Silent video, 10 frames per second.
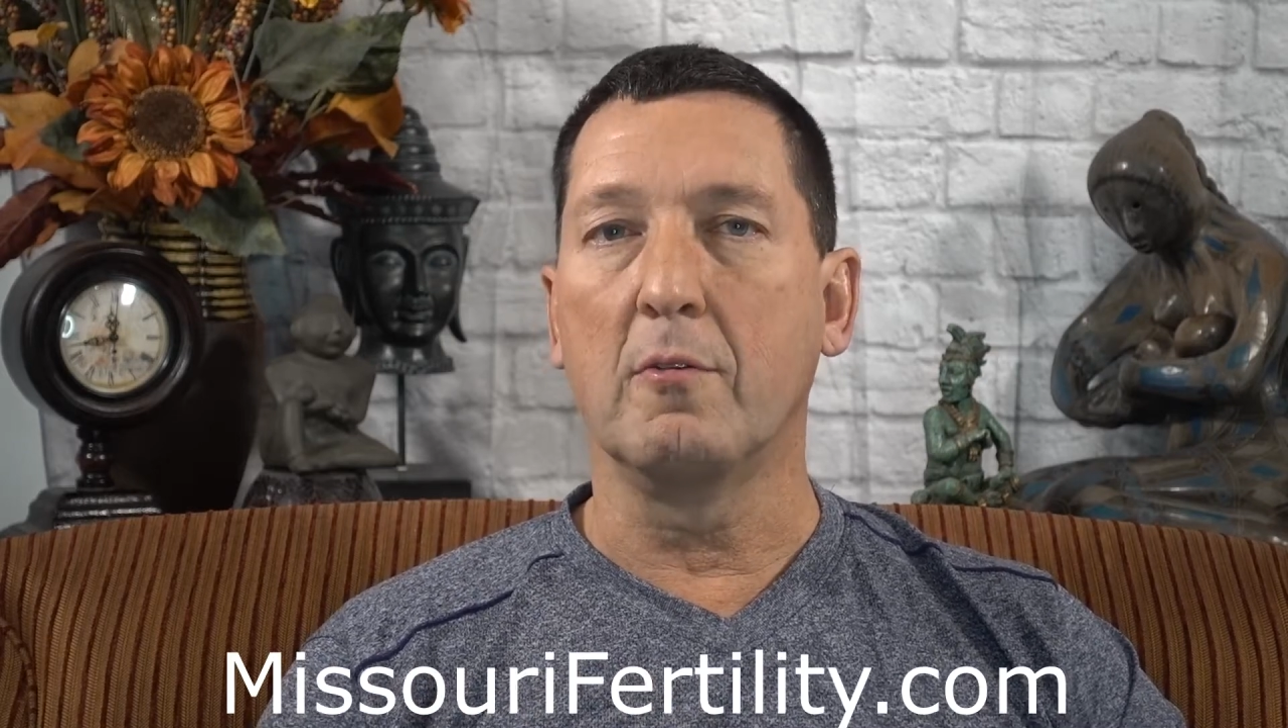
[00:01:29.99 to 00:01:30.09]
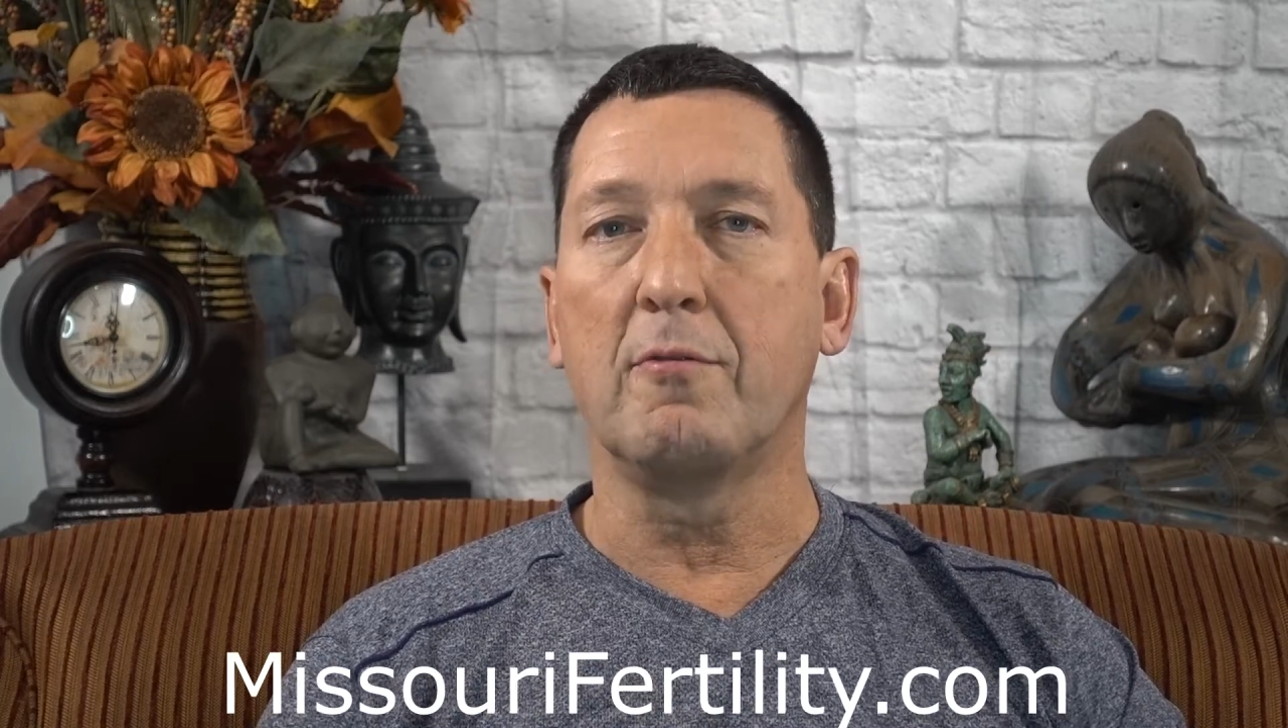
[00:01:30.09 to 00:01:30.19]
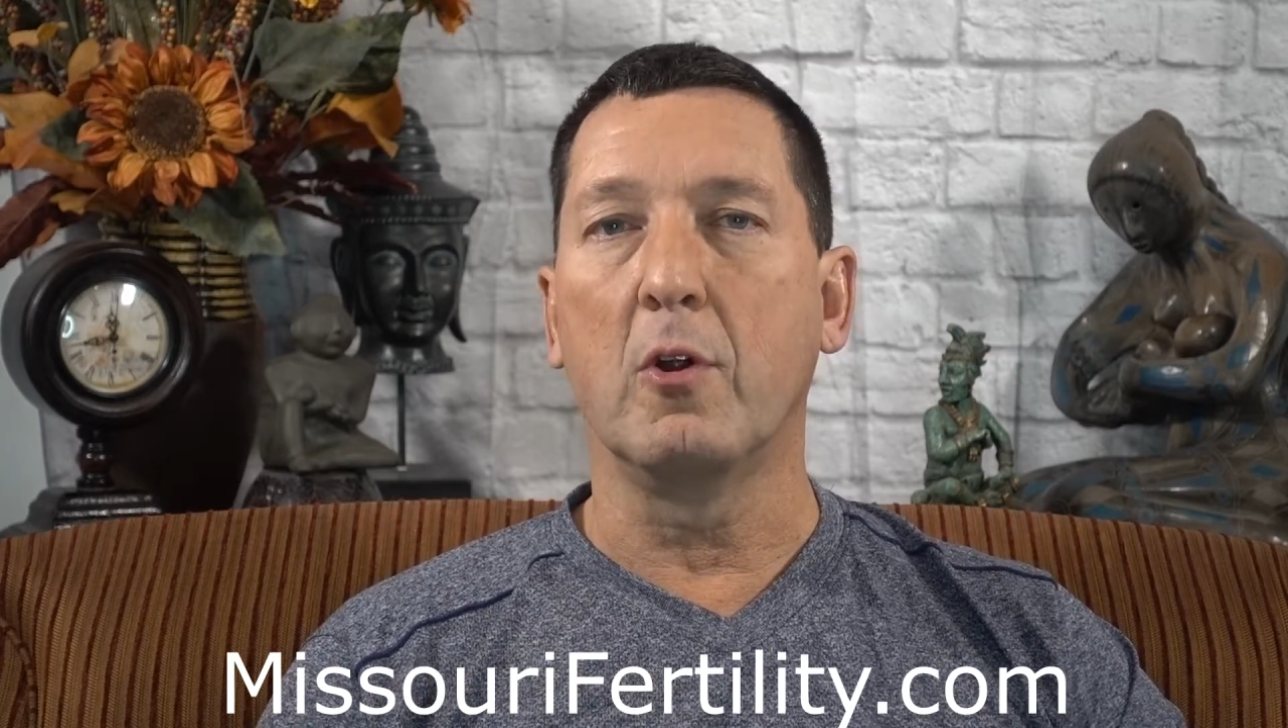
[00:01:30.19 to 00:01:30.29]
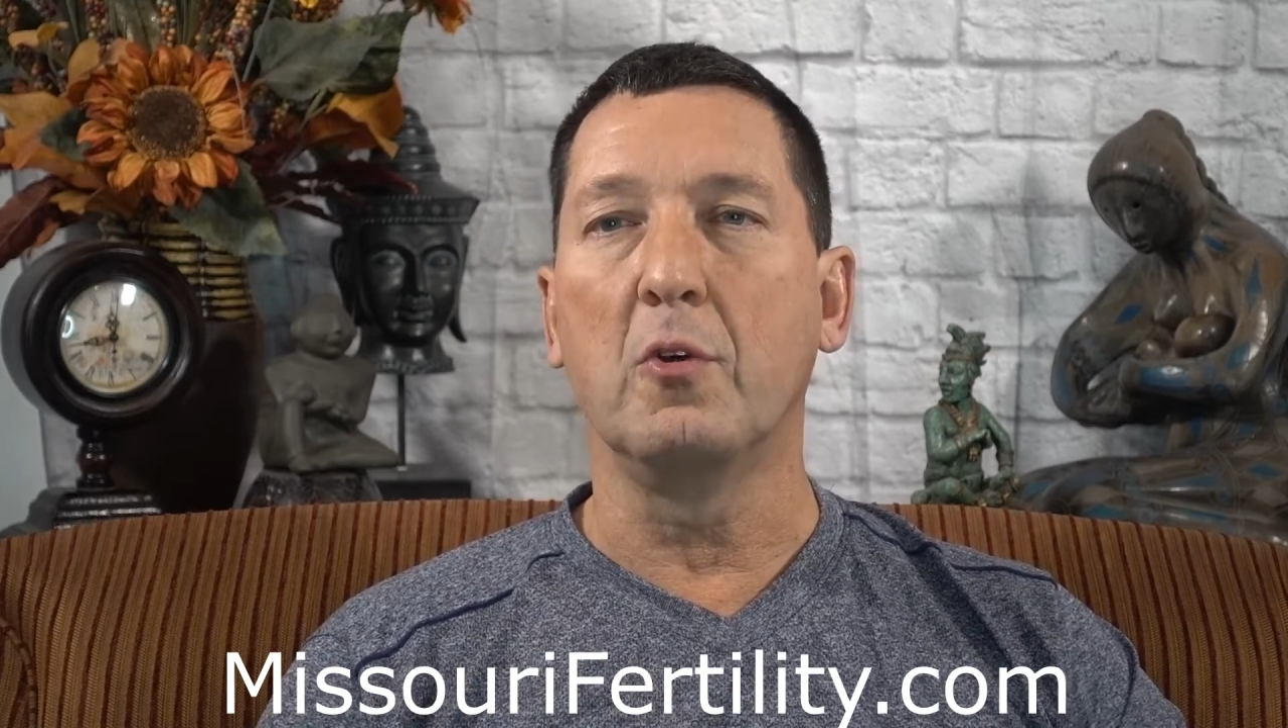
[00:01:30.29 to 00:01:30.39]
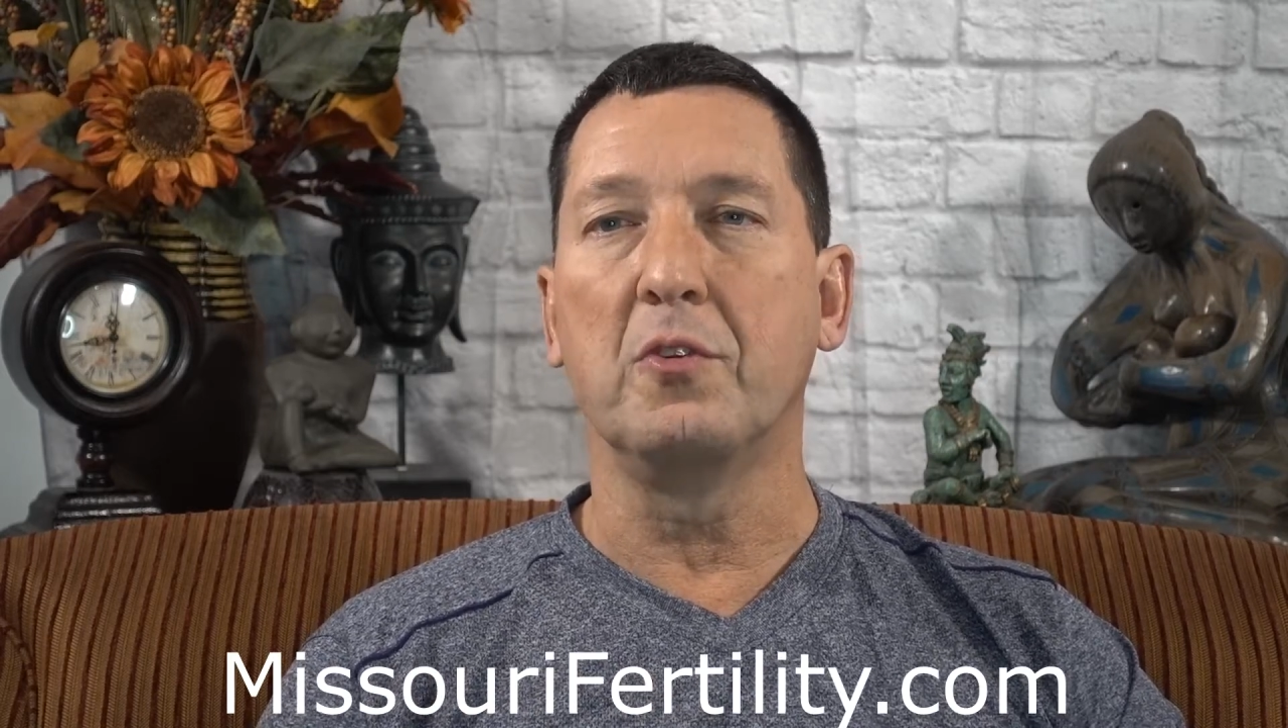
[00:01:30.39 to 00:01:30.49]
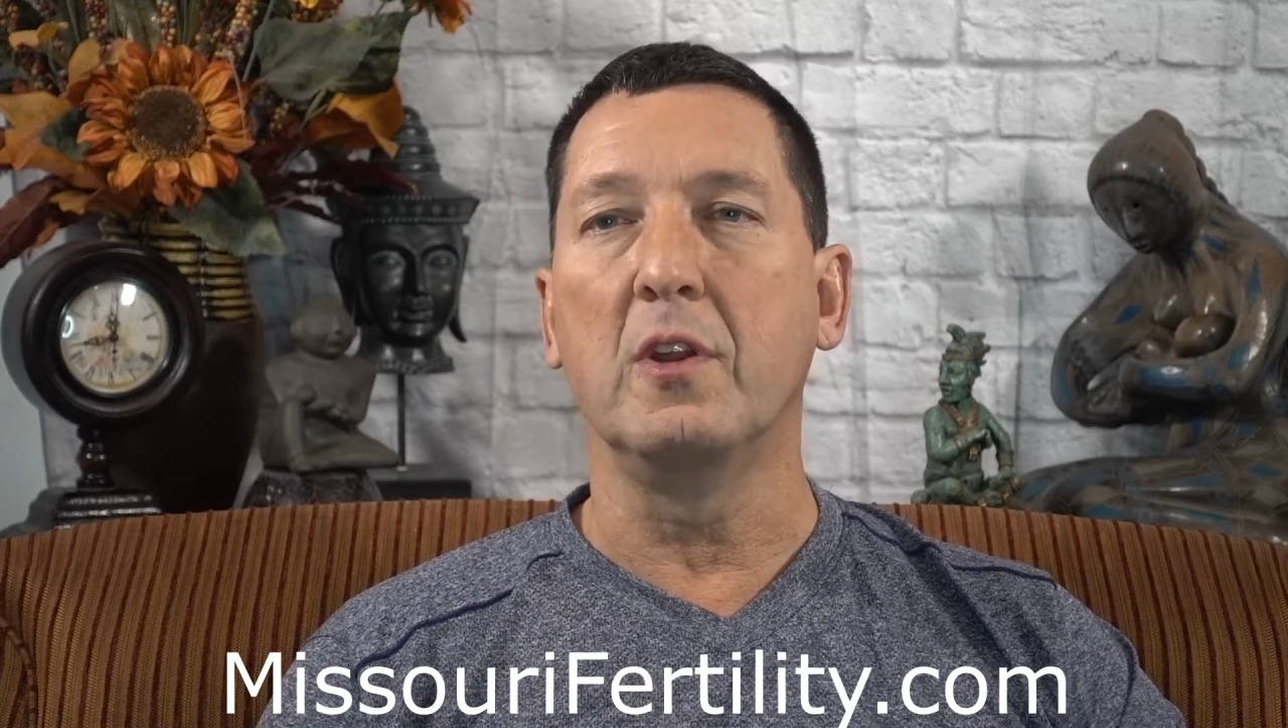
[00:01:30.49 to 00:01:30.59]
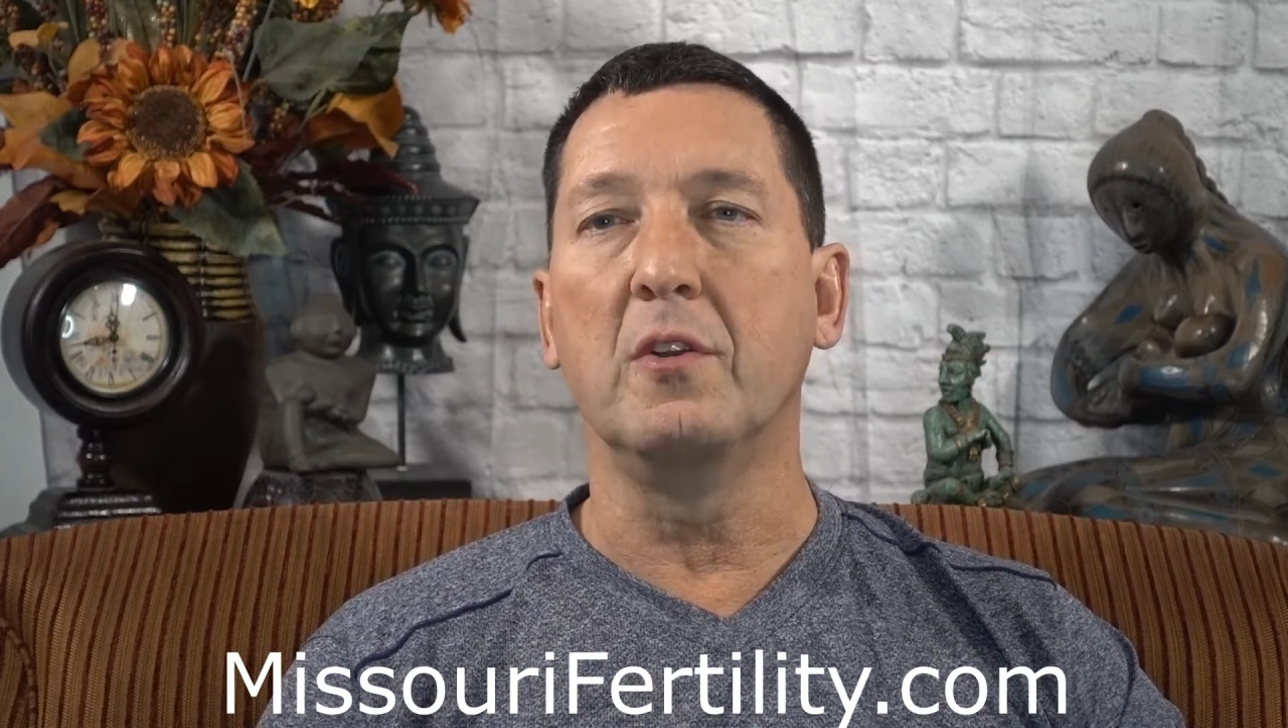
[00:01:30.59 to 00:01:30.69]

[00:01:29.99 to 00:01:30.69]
frozen